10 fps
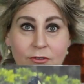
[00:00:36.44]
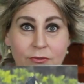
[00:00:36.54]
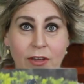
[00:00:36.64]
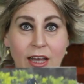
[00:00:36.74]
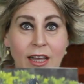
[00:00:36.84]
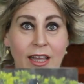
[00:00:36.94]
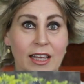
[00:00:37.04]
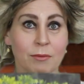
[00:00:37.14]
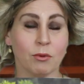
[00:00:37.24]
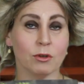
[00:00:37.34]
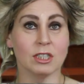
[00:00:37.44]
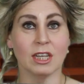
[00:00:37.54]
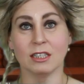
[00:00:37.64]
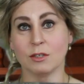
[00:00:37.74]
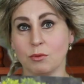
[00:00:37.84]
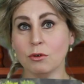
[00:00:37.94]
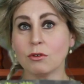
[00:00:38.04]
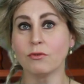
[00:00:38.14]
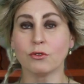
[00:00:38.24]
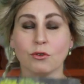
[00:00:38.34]
Very important
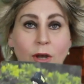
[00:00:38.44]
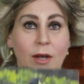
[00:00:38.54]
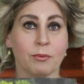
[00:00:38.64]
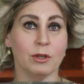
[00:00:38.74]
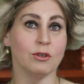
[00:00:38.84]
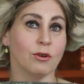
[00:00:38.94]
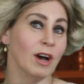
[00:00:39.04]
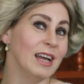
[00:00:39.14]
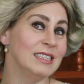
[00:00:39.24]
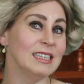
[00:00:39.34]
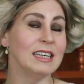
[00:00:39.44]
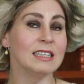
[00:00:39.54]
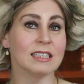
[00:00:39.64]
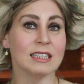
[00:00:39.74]
book to help with your writings.